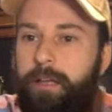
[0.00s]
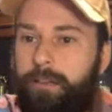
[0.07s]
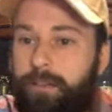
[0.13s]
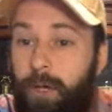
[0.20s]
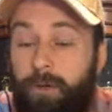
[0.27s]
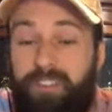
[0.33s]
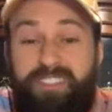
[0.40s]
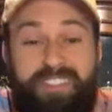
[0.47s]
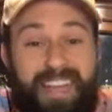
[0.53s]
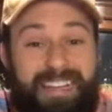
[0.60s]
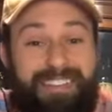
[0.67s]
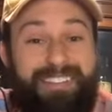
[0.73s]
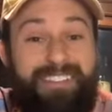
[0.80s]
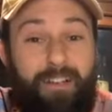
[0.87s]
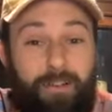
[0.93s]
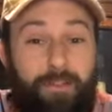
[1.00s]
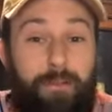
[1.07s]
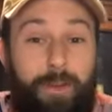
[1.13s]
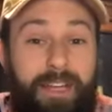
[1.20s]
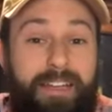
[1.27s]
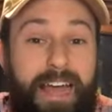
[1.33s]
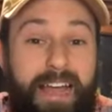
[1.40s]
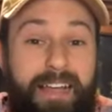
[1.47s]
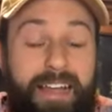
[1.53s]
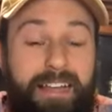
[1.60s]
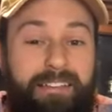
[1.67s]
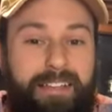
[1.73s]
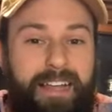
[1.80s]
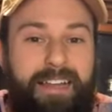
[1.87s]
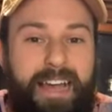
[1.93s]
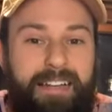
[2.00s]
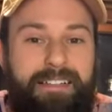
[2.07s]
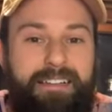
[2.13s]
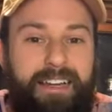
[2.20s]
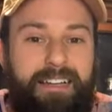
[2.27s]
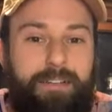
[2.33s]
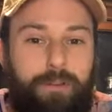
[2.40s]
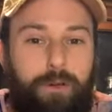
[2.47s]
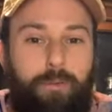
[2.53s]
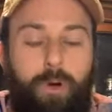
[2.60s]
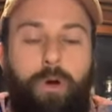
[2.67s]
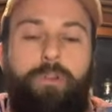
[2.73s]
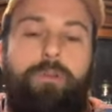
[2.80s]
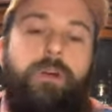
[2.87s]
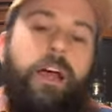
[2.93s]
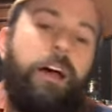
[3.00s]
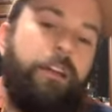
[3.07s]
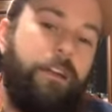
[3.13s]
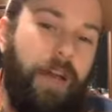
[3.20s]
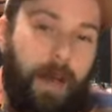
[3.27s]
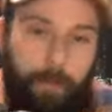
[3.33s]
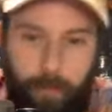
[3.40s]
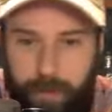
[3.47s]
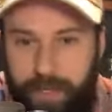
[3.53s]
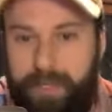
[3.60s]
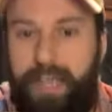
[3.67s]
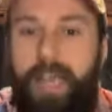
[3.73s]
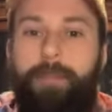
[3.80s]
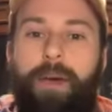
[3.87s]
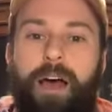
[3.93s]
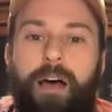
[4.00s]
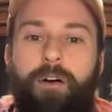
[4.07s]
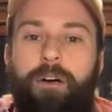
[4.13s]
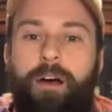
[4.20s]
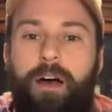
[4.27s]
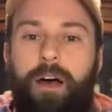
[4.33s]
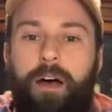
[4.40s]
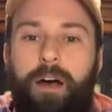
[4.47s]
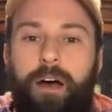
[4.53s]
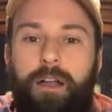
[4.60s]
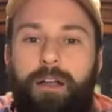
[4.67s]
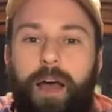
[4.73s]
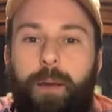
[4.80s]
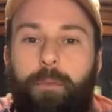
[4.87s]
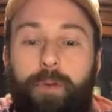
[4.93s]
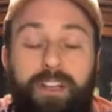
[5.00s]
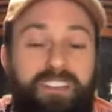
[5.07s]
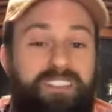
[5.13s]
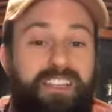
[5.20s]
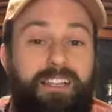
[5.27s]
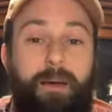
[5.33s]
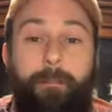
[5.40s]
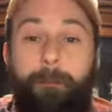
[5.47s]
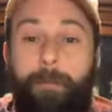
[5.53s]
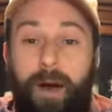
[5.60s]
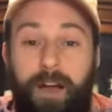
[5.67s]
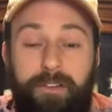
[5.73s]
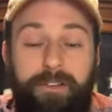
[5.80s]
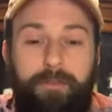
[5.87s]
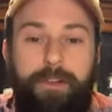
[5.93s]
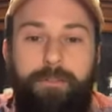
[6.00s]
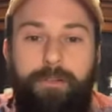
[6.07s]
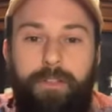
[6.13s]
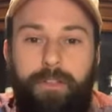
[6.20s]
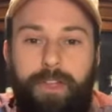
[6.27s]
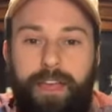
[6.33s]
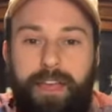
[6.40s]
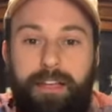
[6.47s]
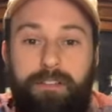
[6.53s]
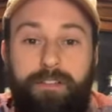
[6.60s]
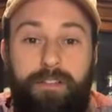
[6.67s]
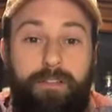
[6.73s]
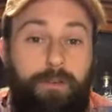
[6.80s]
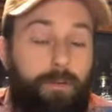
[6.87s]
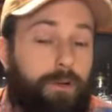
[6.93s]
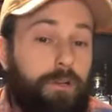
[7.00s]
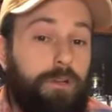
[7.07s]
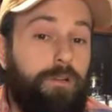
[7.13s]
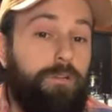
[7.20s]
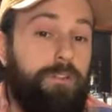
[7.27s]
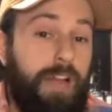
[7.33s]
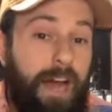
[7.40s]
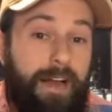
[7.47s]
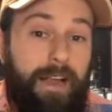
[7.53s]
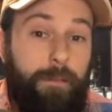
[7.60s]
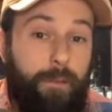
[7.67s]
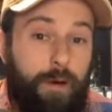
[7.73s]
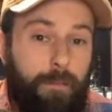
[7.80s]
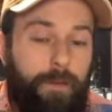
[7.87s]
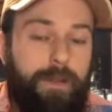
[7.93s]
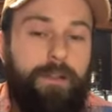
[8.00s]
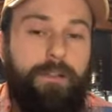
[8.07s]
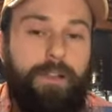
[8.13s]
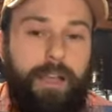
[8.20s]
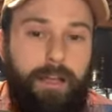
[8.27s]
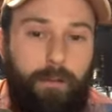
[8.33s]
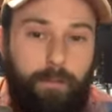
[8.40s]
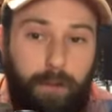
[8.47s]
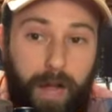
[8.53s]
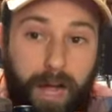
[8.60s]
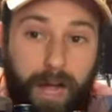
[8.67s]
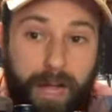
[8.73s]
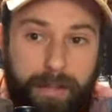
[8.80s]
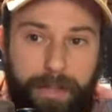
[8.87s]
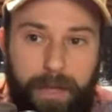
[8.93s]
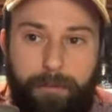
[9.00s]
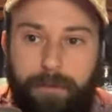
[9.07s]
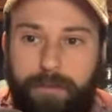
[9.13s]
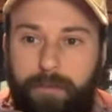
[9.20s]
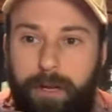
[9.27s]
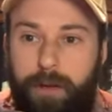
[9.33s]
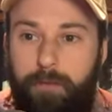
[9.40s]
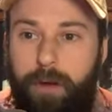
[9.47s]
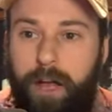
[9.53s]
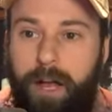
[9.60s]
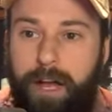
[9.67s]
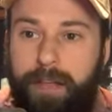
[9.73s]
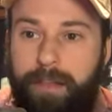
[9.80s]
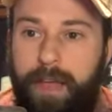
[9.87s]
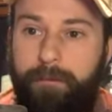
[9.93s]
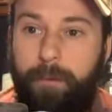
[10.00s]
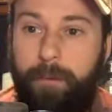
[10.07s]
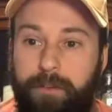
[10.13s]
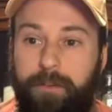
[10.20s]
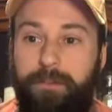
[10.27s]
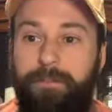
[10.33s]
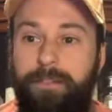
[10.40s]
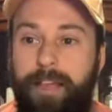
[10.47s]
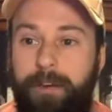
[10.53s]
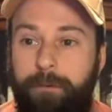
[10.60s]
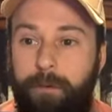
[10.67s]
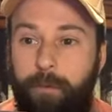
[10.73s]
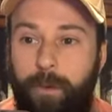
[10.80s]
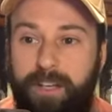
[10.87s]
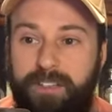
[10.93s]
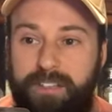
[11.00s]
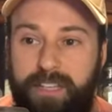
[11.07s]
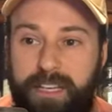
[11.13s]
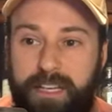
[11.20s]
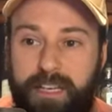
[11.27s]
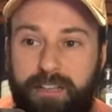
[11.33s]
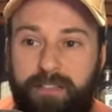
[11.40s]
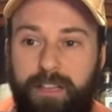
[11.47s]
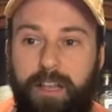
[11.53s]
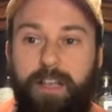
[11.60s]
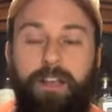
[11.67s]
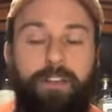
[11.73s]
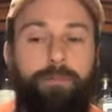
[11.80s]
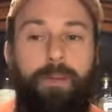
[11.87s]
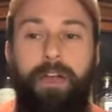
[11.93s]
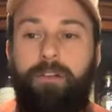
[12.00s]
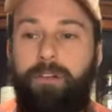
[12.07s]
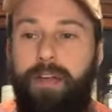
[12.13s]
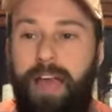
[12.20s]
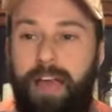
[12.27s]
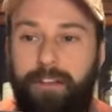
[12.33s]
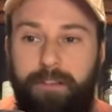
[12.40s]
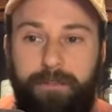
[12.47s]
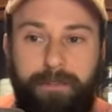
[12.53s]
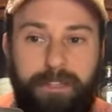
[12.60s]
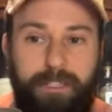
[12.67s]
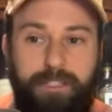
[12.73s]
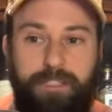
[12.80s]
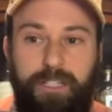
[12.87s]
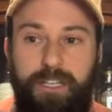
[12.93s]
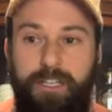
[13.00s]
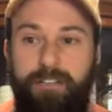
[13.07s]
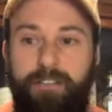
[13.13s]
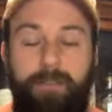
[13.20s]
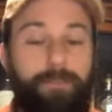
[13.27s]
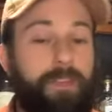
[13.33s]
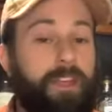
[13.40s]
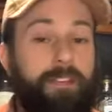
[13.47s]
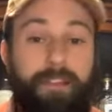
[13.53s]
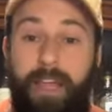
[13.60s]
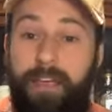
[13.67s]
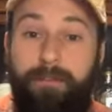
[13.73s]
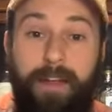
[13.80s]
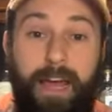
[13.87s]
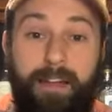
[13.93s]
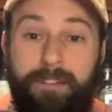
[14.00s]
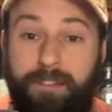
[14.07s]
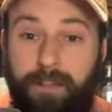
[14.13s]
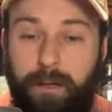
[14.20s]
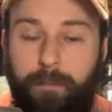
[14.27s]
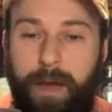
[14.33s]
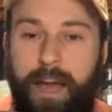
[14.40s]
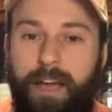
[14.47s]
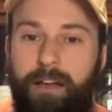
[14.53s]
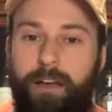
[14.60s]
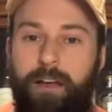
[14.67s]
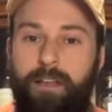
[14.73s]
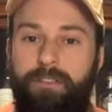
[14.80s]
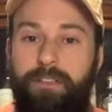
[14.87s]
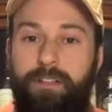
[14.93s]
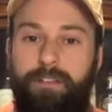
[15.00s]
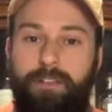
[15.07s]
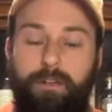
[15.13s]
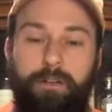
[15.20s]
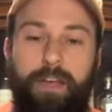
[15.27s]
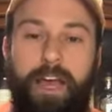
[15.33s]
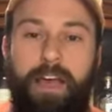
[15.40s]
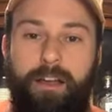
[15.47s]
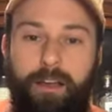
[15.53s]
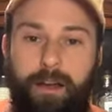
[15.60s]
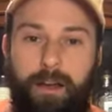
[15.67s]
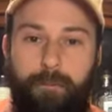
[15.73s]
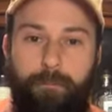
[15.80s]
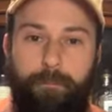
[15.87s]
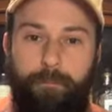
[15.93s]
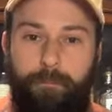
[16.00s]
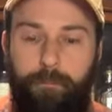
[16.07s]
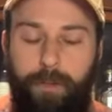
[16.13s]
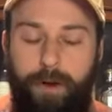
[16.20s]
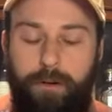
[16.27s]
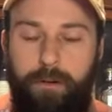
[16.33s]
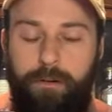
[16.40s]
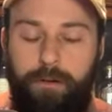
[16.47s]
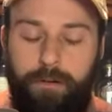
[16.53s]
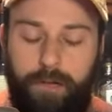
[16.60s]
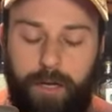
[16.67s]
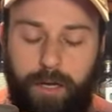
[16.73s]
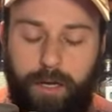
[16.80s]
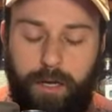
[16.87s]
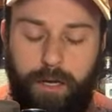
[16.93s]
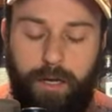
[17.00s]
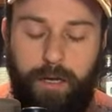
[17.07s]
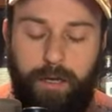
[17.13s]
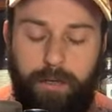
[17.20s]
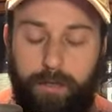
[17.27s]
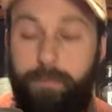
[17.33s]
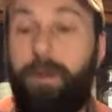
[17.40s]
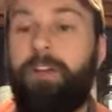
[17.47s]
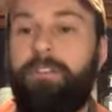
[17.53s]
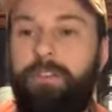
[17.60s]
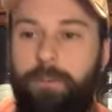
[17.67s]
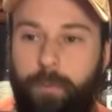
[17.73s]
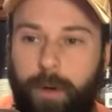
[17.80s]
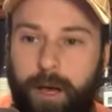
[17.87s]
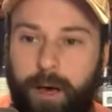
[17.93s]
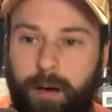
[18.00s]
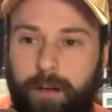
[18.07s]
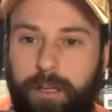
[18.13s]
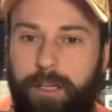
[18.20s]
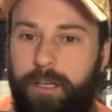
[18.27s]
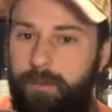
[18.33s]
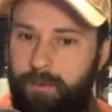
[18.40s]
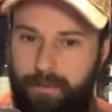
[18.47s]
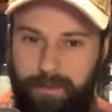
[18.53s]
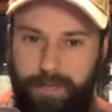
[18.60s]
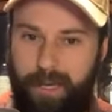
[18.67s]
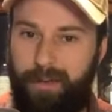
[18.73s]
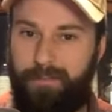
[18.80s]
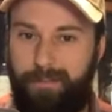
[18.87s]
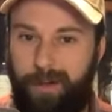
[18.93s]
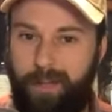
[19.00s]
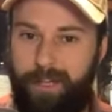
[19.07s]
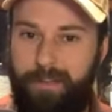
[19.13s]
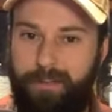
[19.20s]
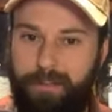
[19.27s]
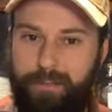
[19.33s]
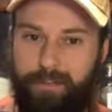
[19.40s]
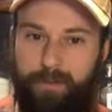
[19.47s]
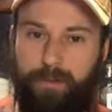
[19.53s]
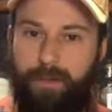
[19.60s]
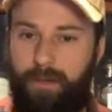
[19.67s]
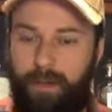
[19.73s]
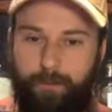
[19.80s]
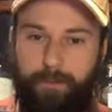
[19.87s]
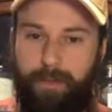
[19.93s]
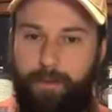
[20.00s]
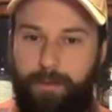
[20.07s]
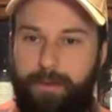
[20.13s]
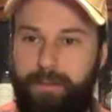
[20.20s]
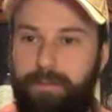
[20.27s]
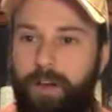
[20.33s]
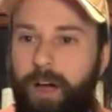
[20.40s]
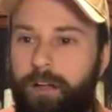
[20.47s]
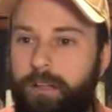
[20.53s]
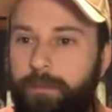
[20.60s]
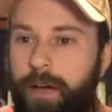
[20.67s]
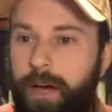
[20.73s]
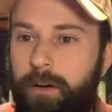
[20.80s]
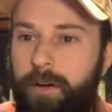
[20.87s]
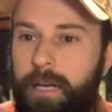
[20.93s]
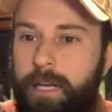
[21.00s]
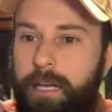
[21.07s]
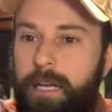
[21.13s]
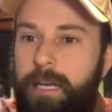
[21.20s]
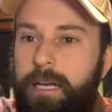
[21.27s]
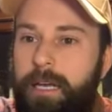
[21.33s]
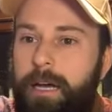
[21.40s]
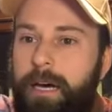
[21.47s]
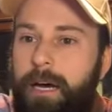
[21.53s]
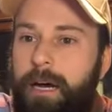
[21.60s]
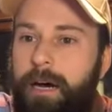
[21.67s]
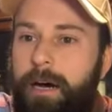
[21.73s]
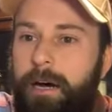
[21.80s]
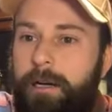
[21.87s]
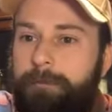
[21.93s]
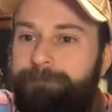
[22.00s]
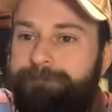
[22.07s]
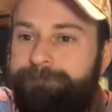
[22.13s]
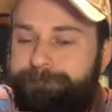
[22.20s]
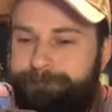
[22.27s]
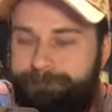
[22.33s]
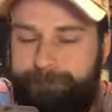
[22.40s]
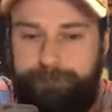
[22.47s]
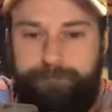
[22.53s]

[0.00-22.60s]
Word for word: So since those three decades that 1992 rolled around and Knob Creek came out, uh, Knob Creek's seen a bunch of different things to include not a bourbon, like a rye. They have a straight rye. They bunch of flavored whiskeys, special cask finishes. They even had a single ba- uh, single cat uh, barrel uh, expression as well, which is kind of funny considering everything we just talked about. Um,